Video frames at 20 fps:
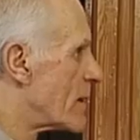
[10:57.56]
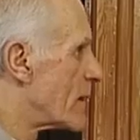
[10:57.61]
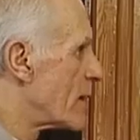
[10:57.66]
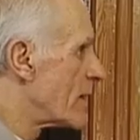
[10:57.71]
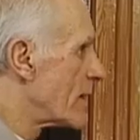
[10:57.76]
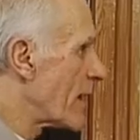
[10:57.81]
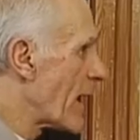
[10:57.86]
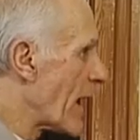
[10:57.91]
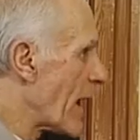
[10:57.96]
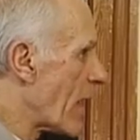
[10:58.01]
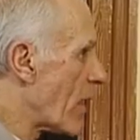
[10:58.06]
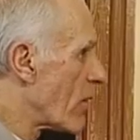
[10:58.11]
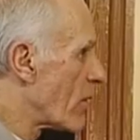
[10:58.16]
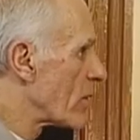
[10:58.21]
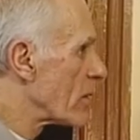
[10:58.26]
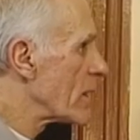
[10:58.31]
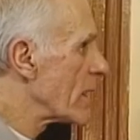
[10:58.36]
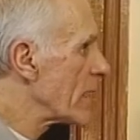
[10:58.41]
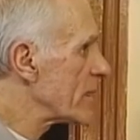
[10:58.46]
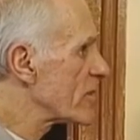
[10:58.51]
Now,
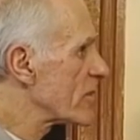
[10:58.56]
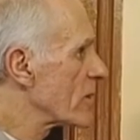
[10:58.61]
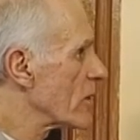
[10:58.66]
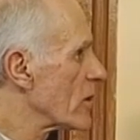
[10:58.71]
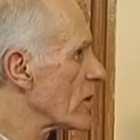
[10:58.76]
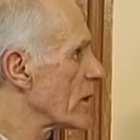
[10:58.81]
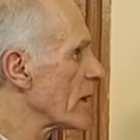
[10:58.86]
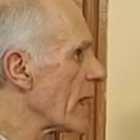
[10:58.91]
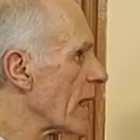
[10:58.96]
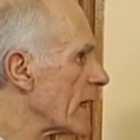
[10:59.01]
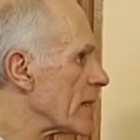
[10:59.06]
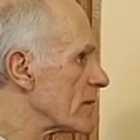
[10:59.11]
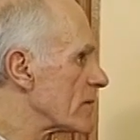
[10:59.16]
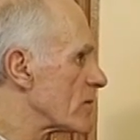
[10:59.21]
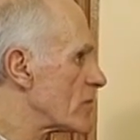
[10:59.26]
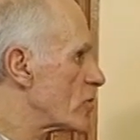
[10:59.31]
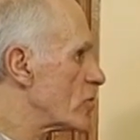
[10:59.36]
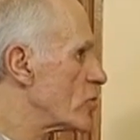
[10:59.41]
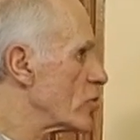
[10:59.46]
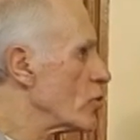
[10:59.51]
let's look at
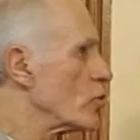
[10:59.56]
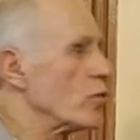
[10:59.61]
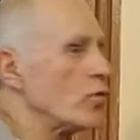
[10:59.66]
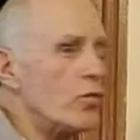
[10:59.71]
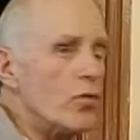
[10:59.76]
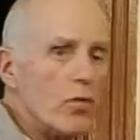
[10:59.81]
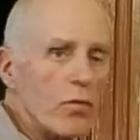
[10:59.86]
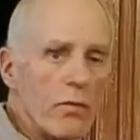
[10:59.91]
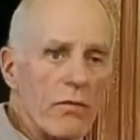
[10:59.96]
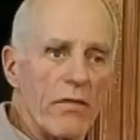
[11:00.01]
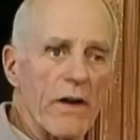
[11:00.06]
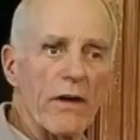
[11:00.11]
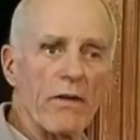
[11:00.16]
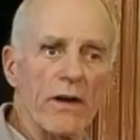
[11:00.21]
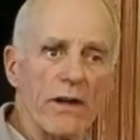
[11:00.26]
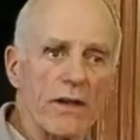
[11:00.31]
two very